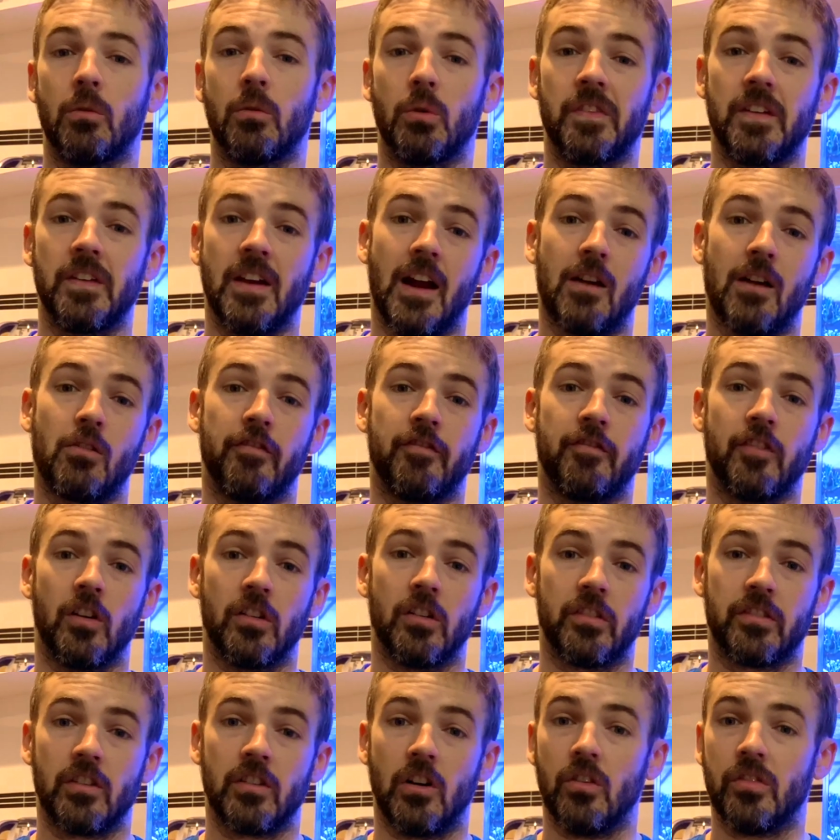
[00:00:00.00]
with the Aquaforest
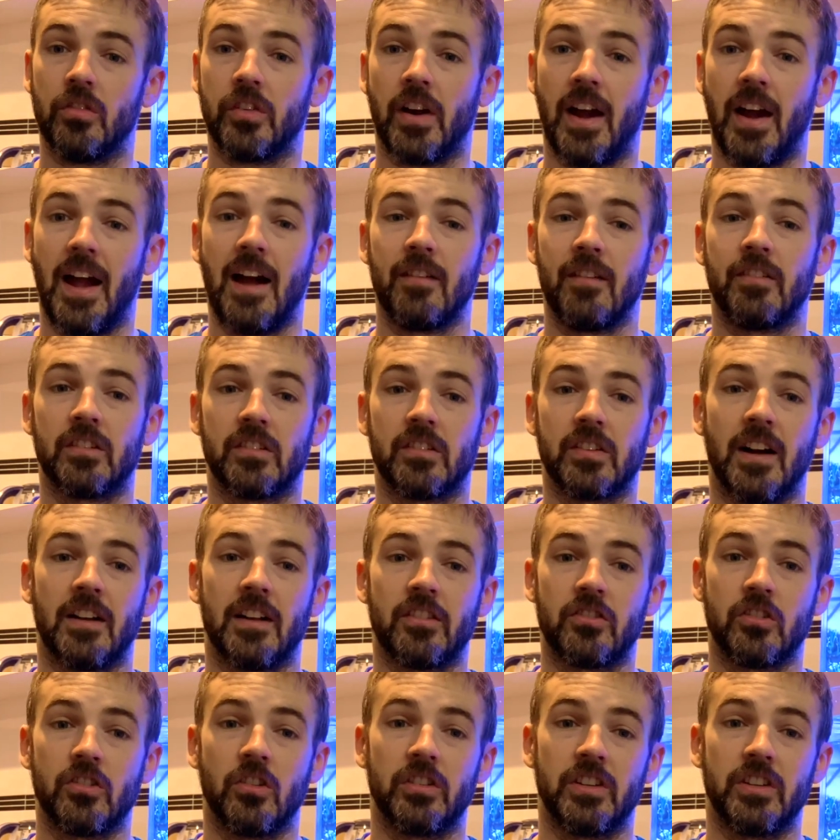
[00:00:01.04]
salt that I haven't
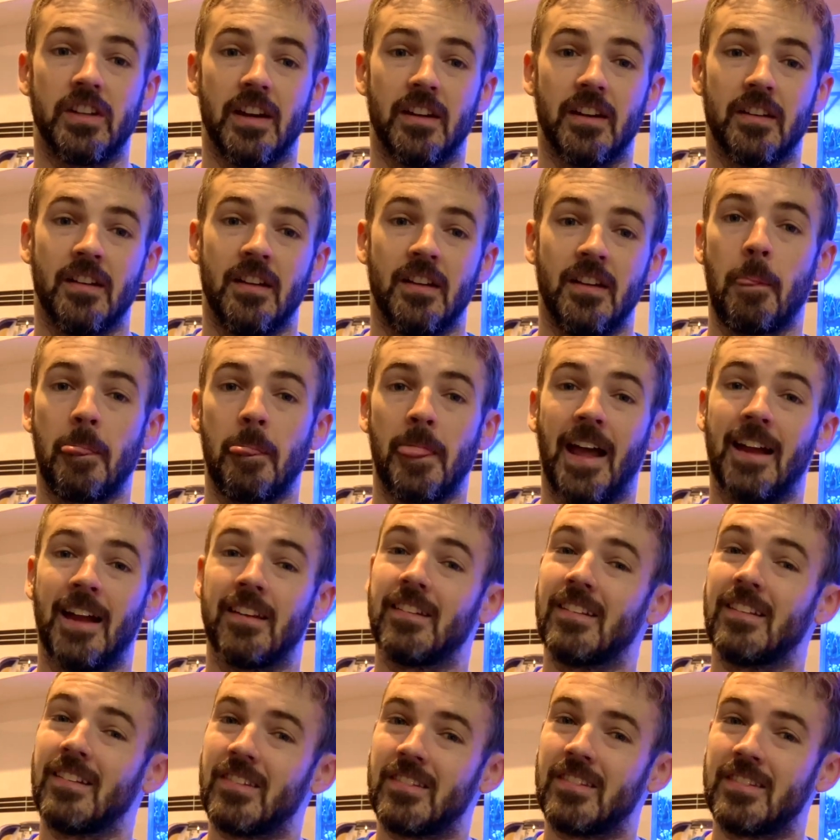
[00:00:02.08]
touched on yet, and
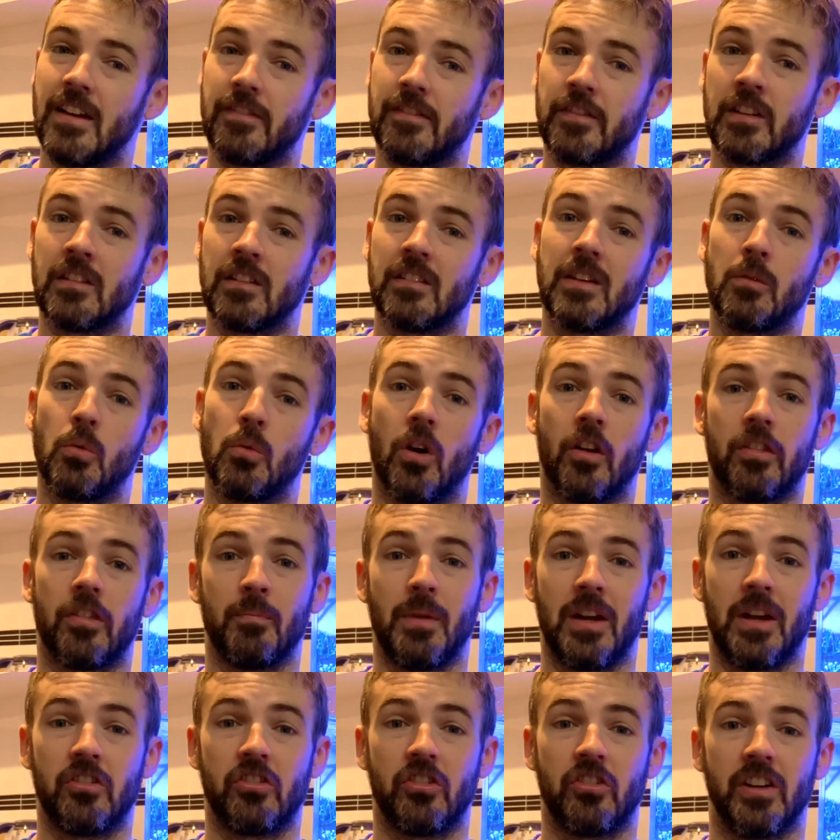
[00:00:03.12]
it is definitely worth
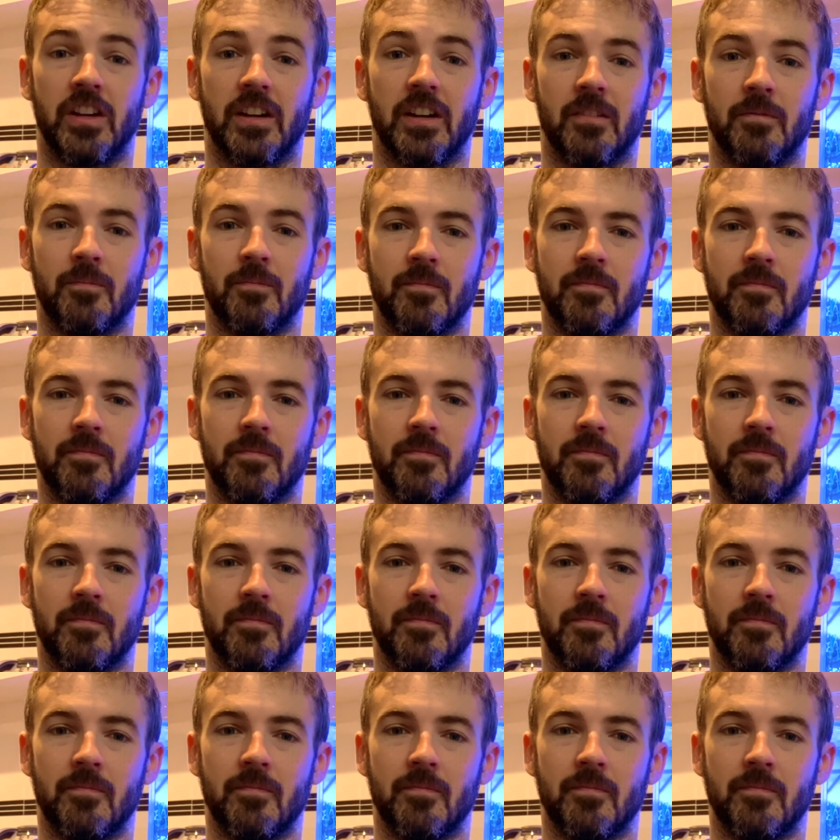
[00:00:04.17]
mentioning.